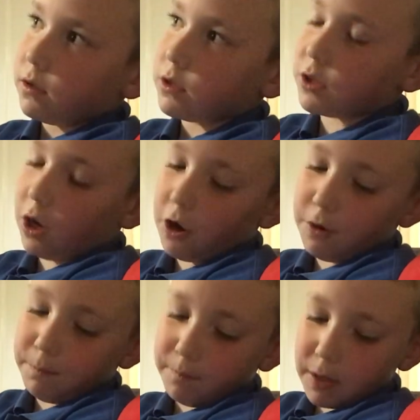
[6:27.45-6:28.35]

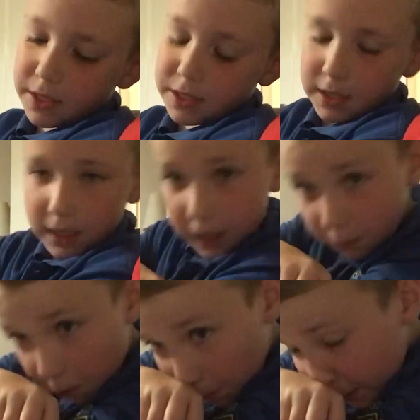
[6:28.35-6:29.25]
So basically
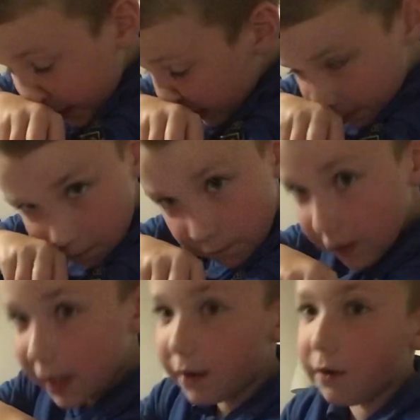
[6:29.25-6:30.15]
what my
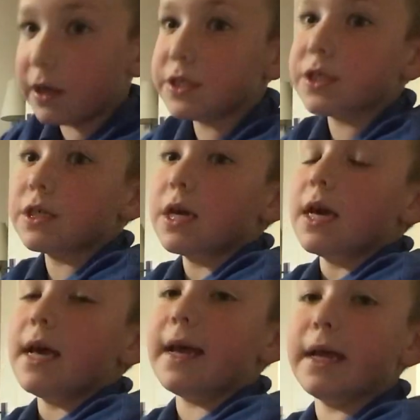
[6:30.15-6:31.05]
haemophilia is,
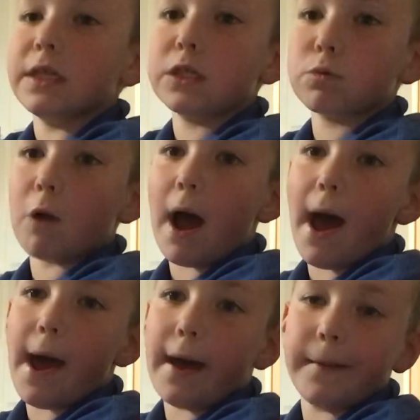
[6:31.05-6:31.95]
it's
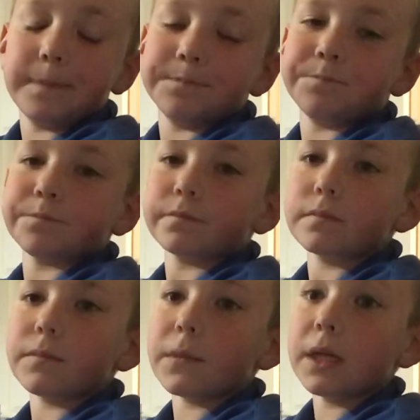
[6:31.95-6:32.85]
where
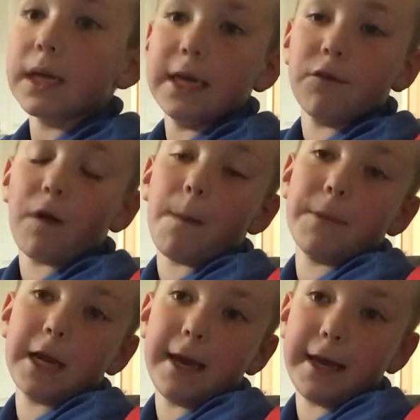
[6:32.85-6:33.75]
if I
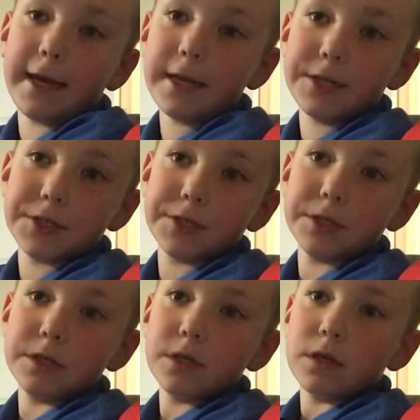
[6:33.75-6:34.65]
bleed
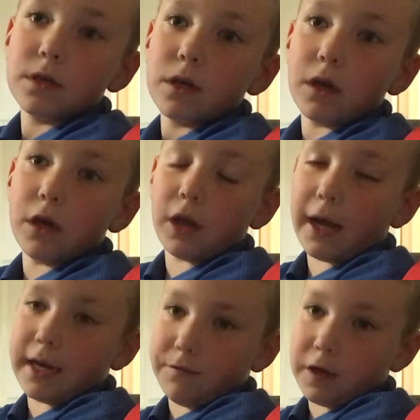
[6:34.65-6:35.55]
and I
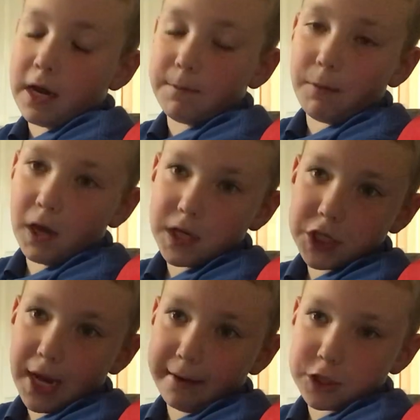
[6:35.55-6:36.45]
haven't had my
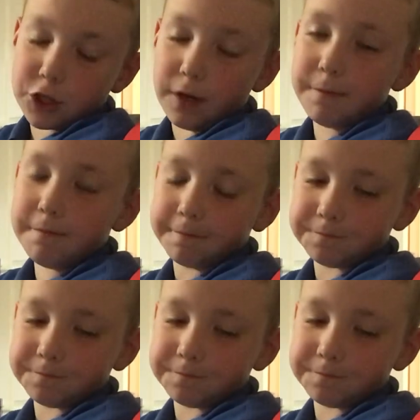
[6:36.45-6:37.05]
injection,